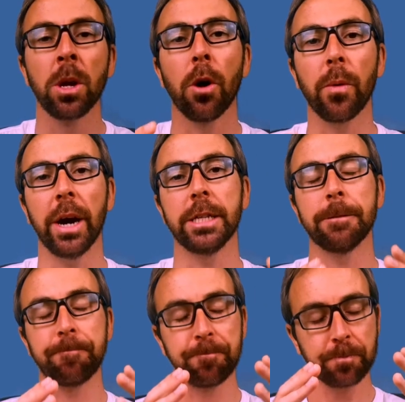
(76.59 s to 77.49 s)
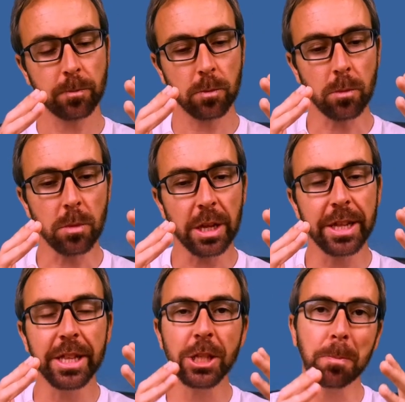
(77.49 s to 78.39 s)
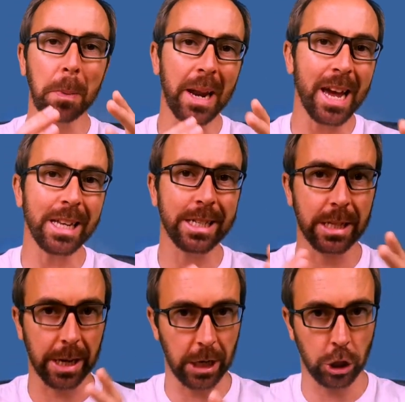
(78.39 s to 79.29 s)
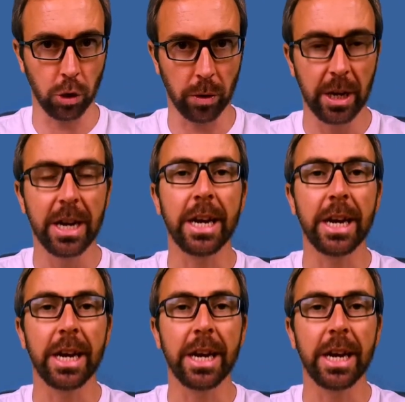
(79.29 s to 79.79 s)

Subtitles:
All right, the displaced threshold,